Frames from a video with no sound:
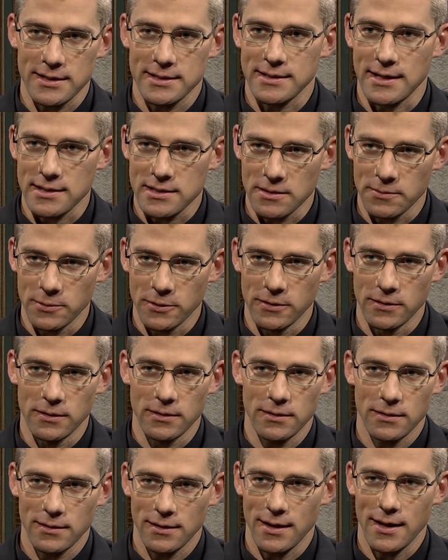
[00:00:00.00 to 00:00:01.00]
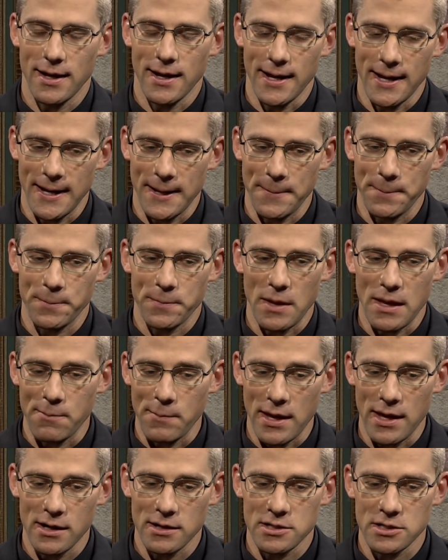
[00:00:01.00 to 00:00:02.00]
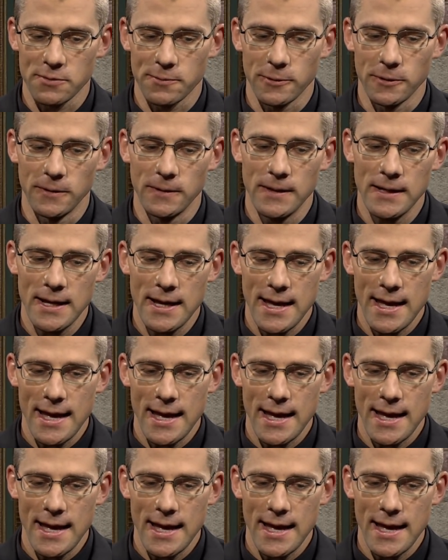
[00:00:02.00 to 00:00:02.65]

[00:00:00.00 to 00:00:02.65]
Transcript: accessible um, and manageable.